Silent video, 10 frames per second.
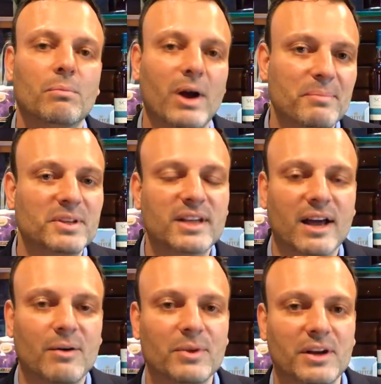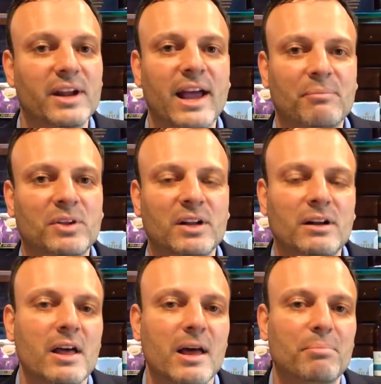wipe it down with the napkin,
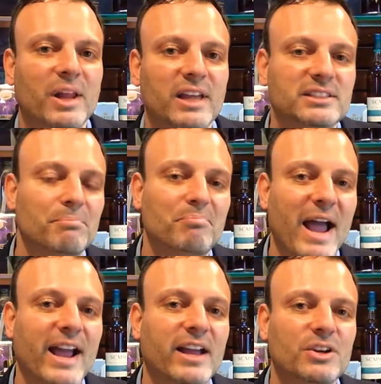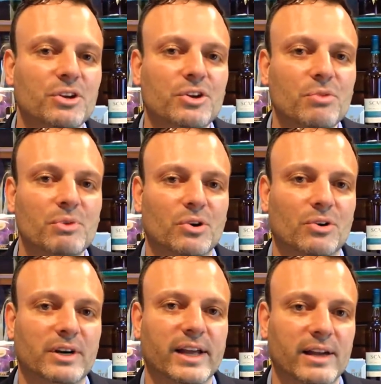and place it back in your
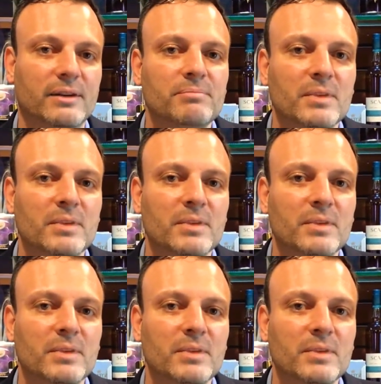humidor again.